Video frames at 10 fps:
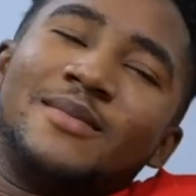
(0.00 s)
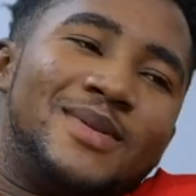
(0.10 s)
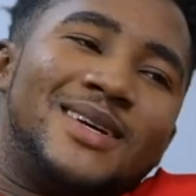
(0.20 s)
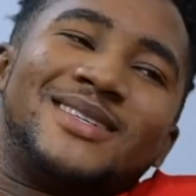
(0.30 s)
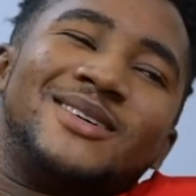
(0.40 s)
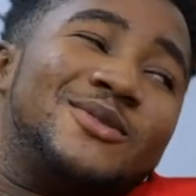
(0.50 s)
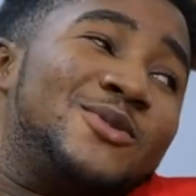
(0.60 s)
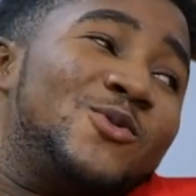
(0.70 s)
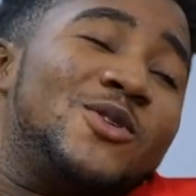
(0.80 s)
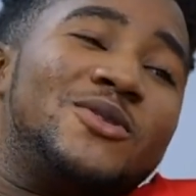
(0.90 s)
Plans are on
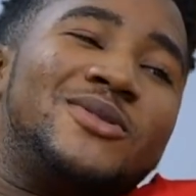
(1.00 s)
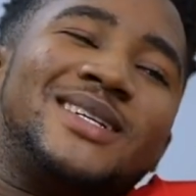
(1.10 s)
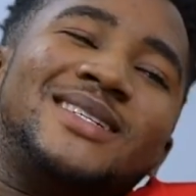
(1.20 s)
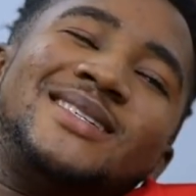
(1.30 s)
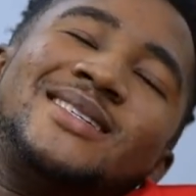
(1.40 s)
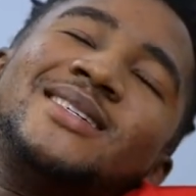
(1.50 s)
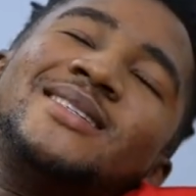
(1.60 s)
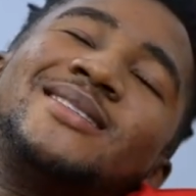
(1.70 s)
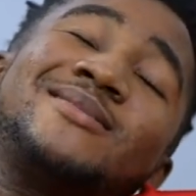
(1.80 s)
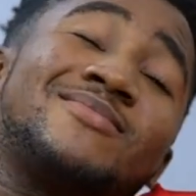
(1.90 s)
the way already,
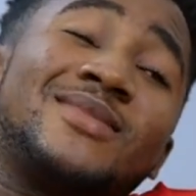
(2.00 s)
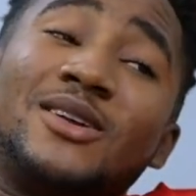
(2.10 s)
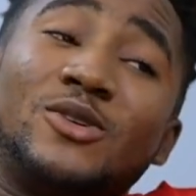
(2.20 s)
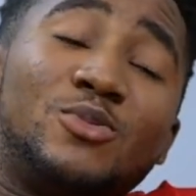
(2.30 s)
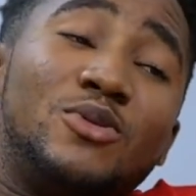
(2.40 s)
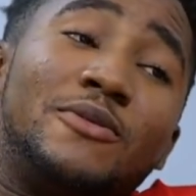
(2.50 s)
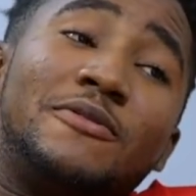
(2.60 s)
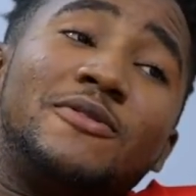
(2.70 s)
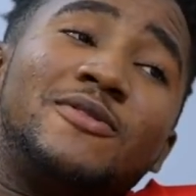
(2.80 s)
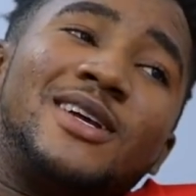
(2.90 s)
and I just spoke
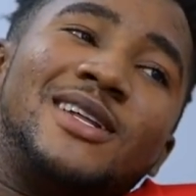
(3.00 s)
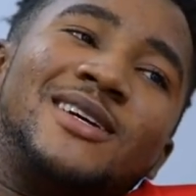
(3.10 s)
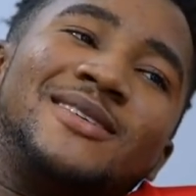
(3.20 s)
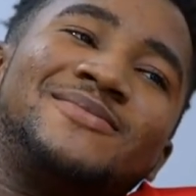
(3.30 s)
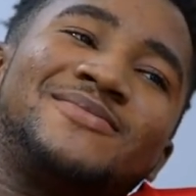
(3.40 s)
with you earlier.